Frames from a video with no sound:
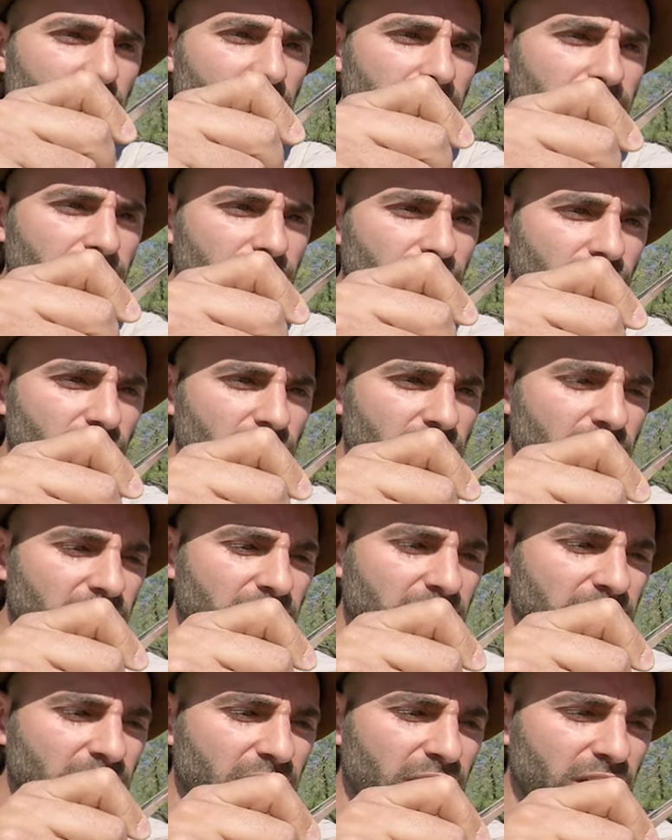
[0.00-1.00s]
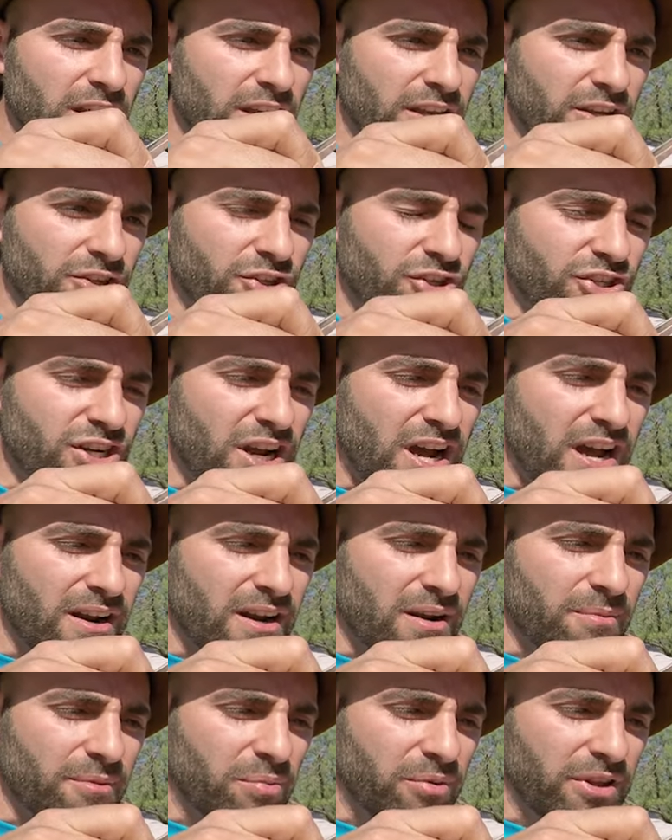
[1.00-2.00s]
You good? Yeah. Get your shot.
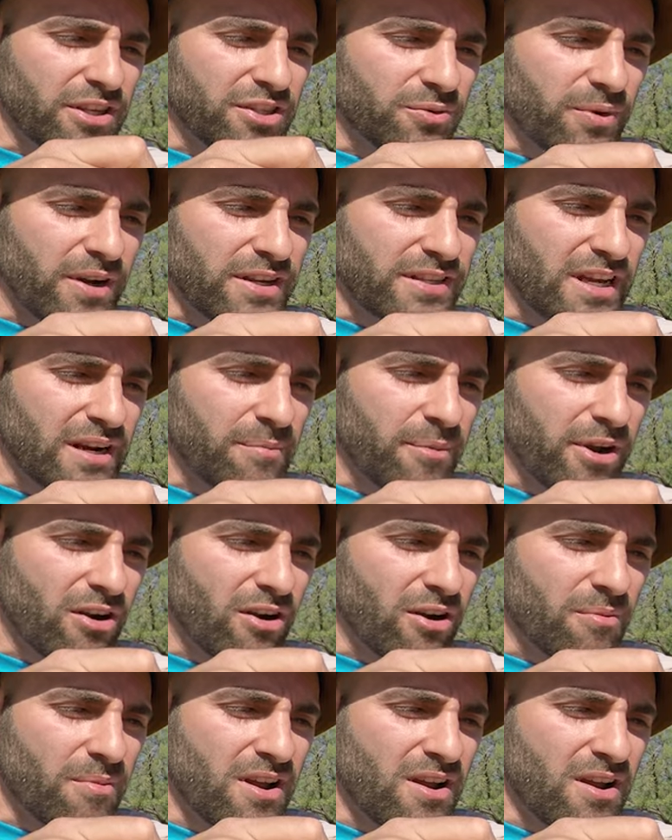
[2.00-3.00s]
I'm gonna place it right down on my arm.